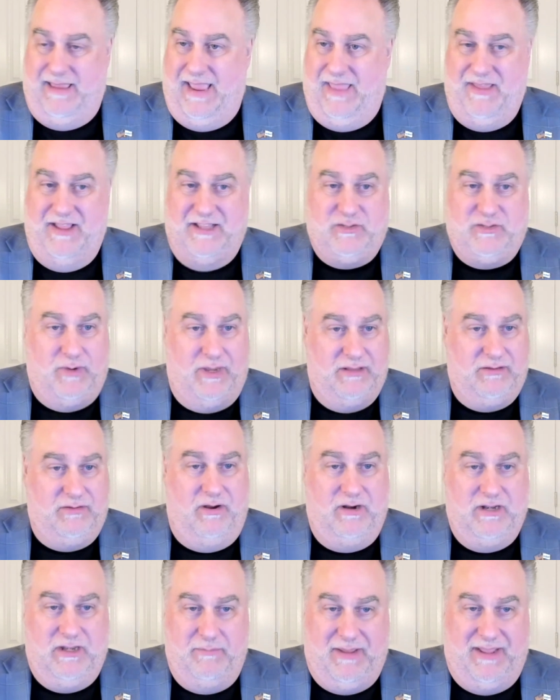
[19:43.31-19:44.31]
And that's why I
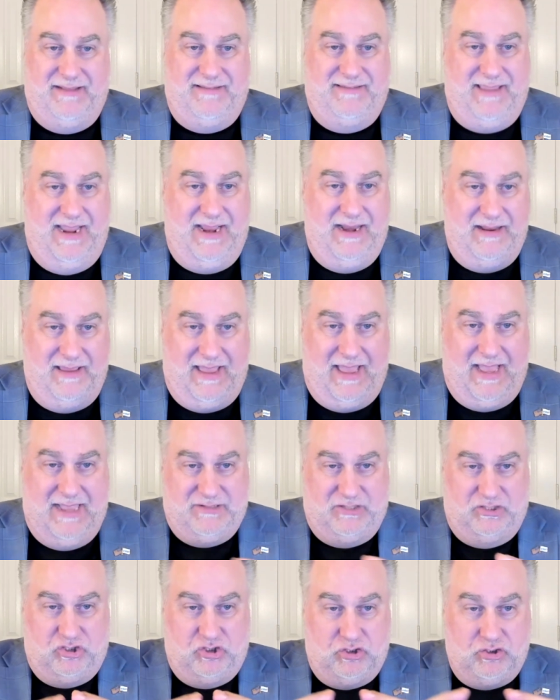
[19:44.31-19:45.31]
talked about data as
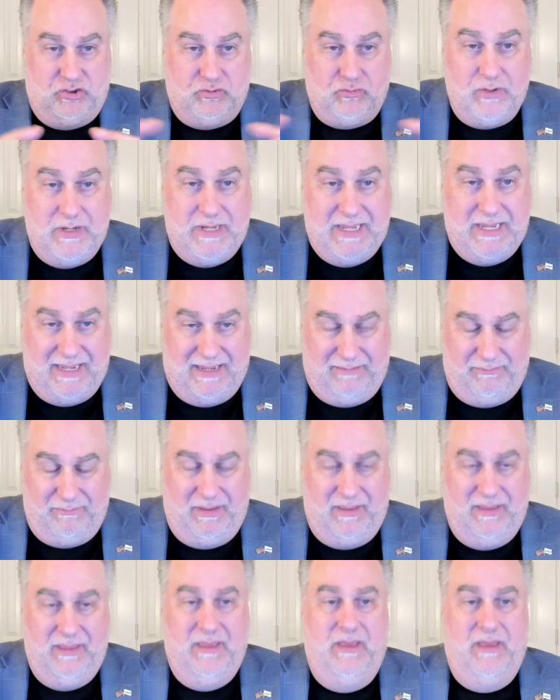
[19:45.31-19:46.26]
a stream